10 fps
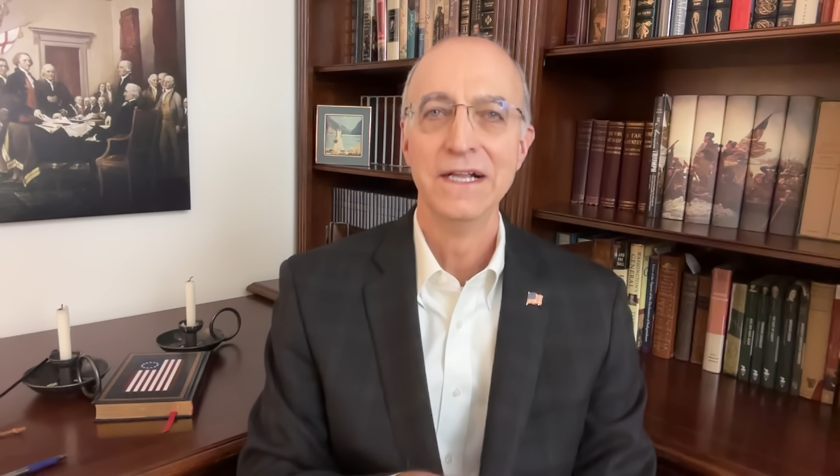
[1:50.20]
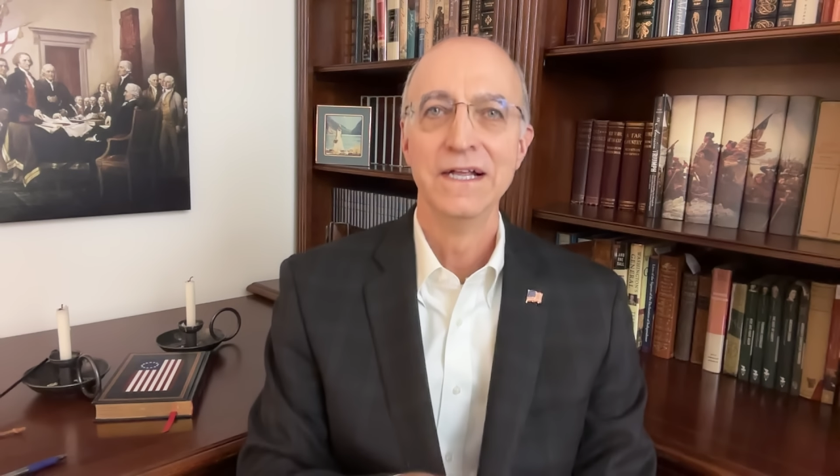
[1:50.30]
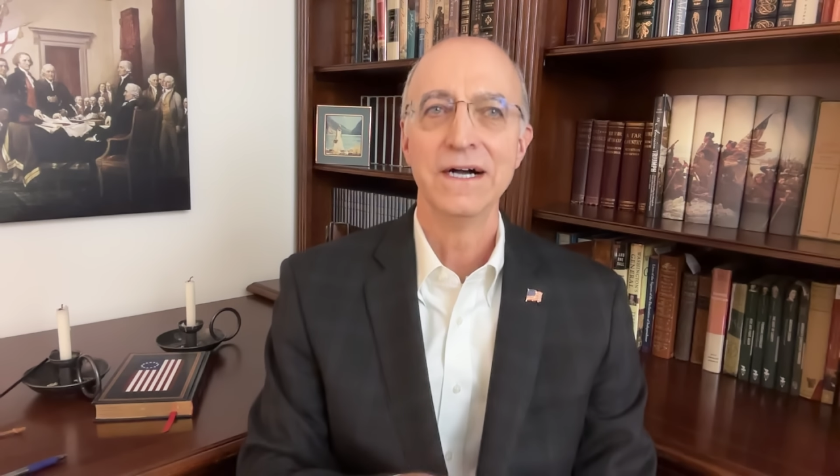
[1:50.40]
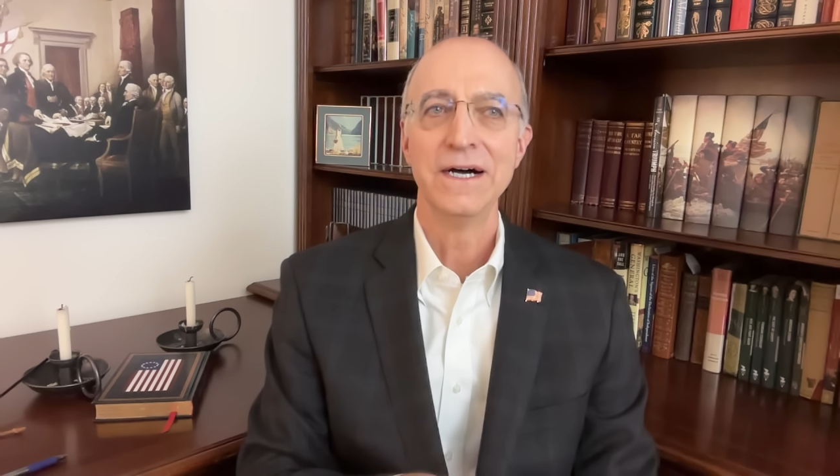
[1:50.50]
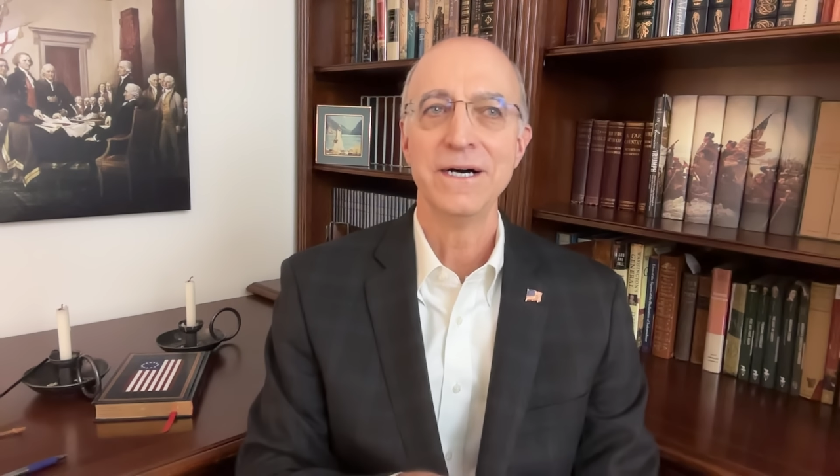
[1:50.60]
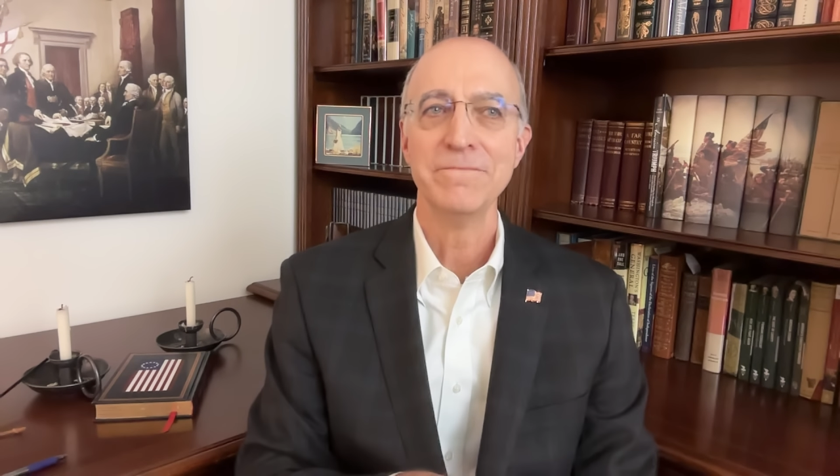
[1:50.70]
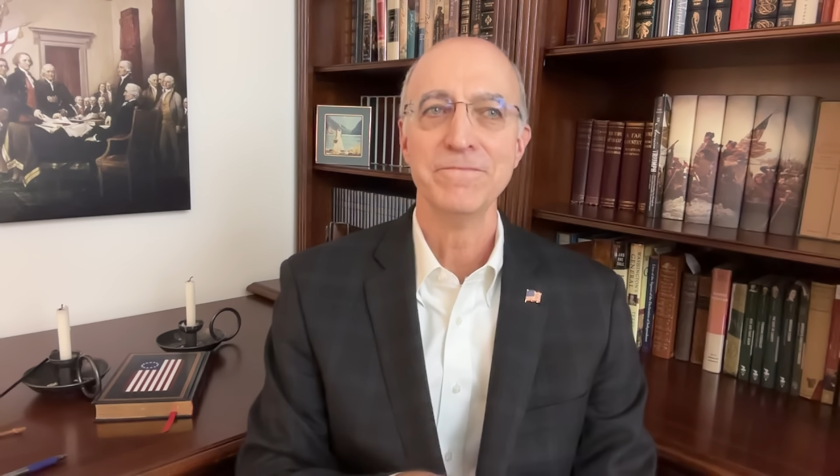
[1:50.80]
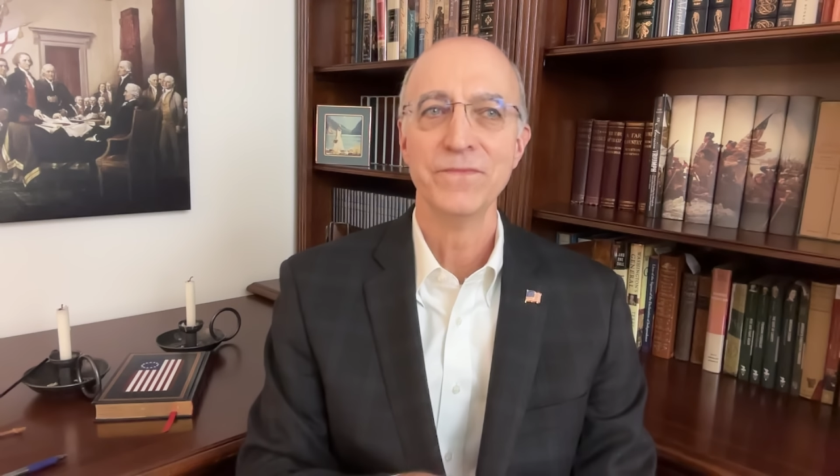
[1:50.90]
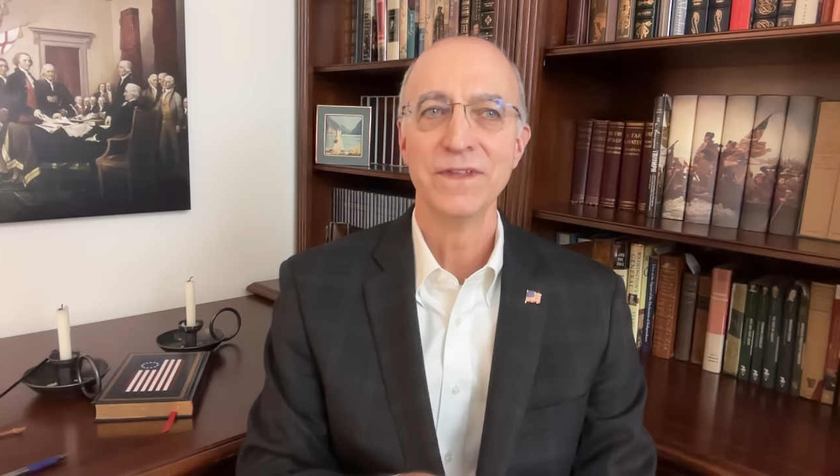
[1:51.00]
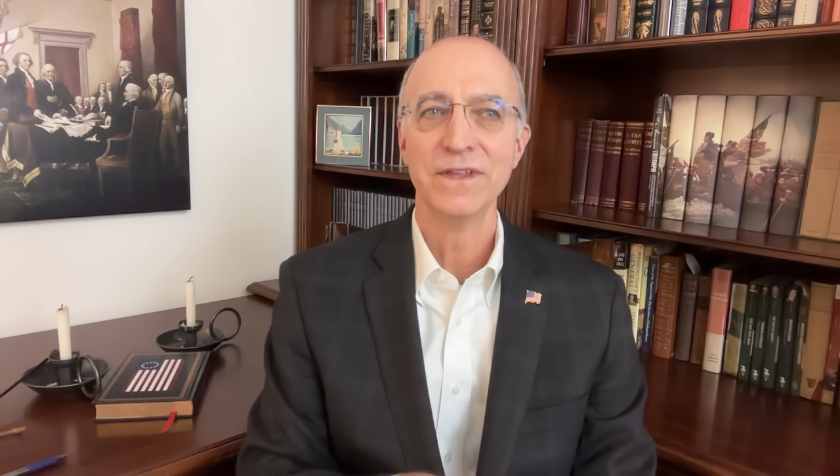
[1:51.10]
can
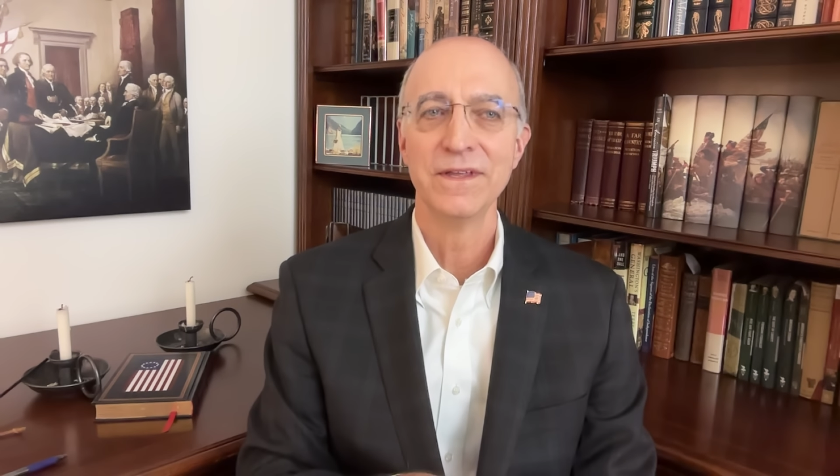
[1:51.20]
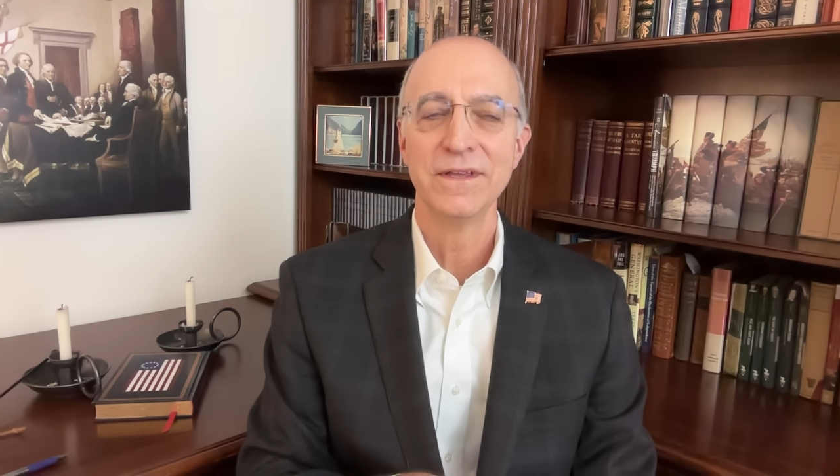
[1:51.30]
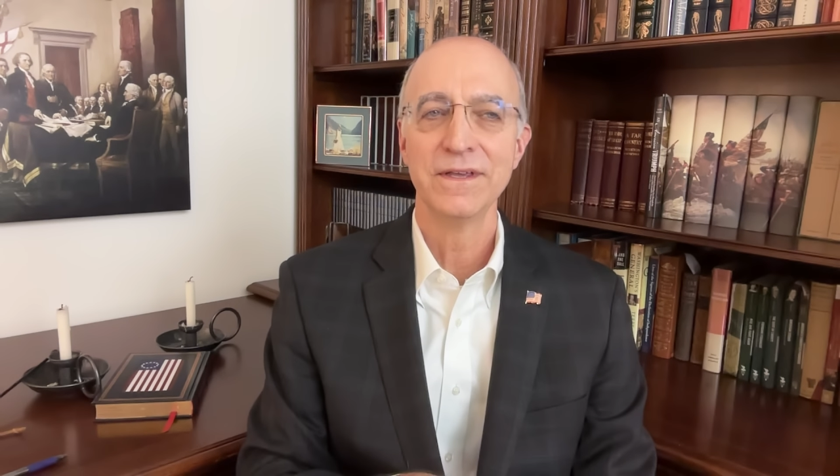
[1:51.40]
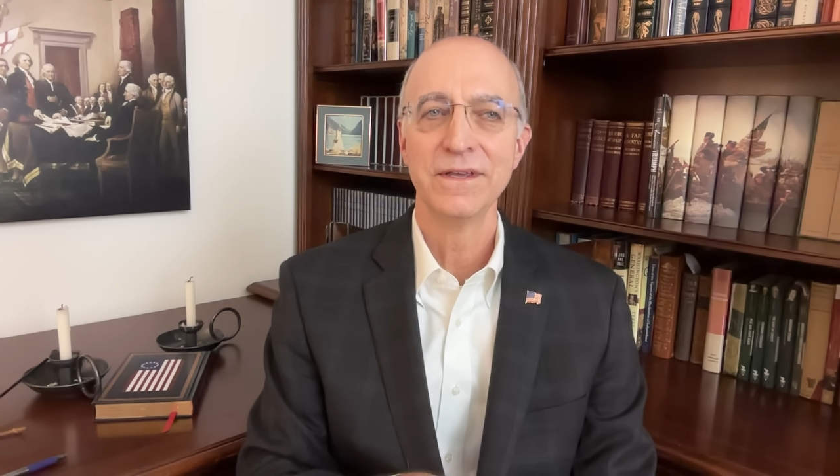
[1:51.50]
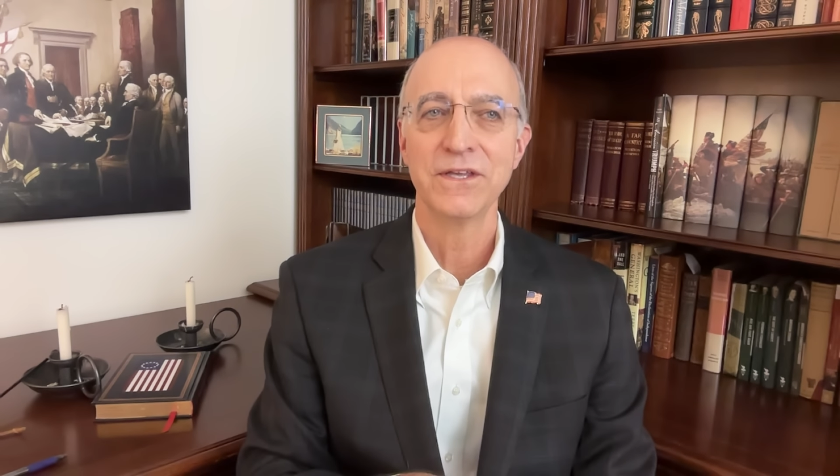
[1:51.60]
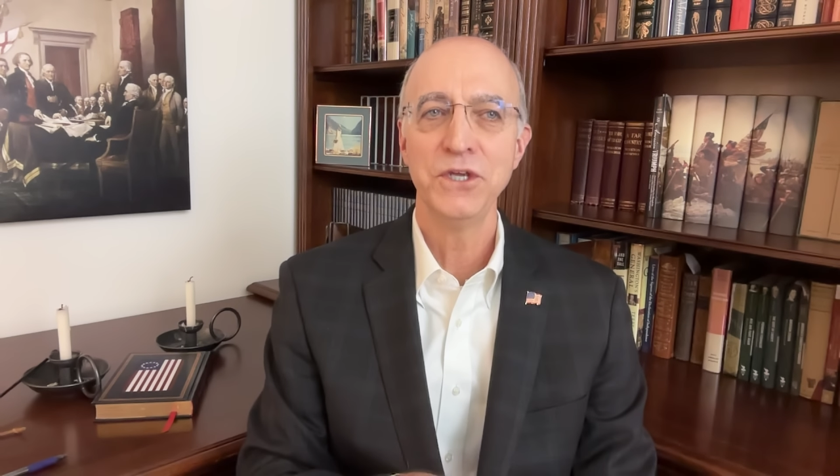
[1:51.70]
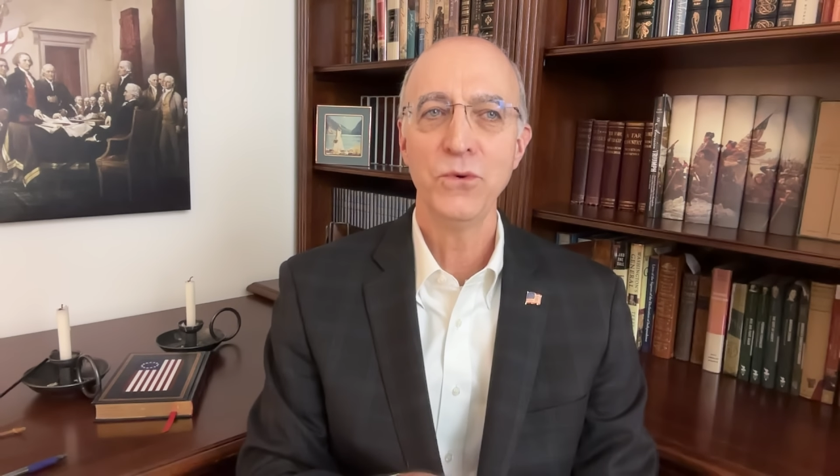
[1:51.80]
you